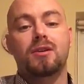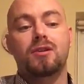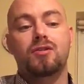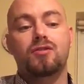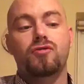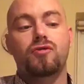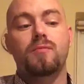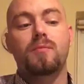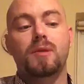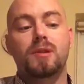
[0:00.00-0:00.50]

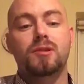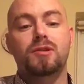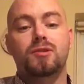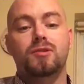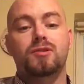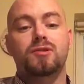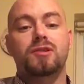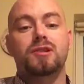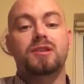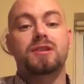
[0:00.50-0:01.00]
criminal
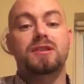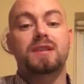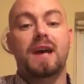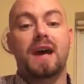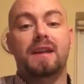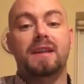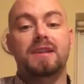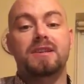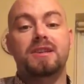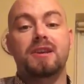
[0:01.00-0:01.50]
justice,
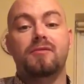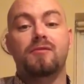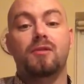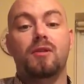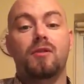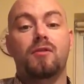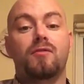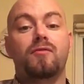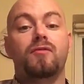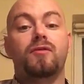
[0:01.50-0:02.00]
and a general
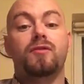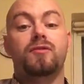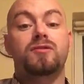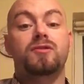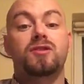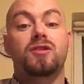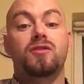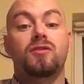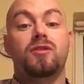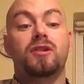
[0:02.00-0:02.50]
overview of the
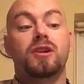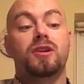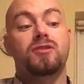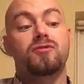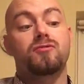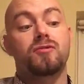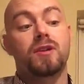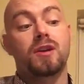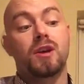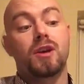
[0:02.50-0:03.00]
security
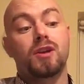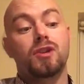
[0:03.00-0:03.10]
industry.